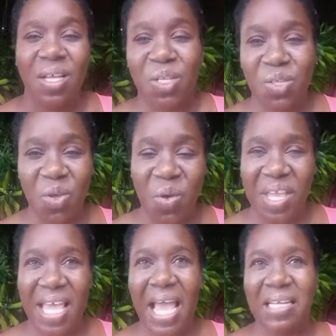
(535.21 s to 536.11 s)
So
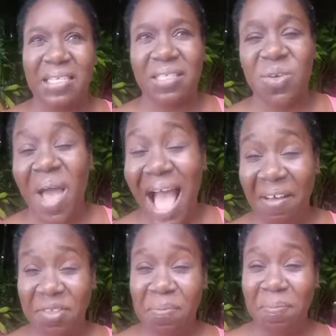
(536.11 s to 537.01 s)
yes, you
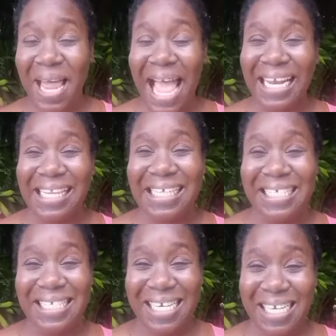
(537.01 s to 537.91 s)
have to plant the
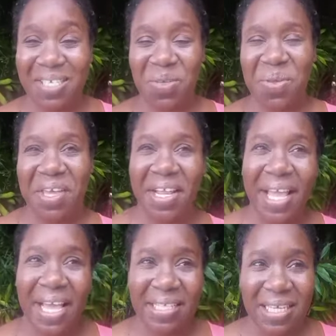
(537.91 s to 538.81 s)
seed so you can
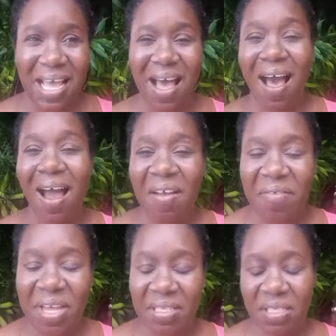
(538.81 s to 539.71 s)
get a
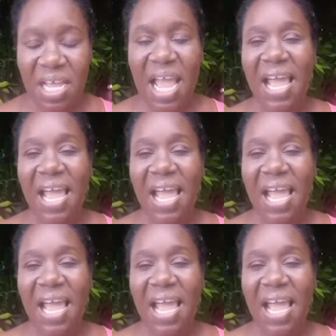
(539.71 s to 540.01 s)
harvest.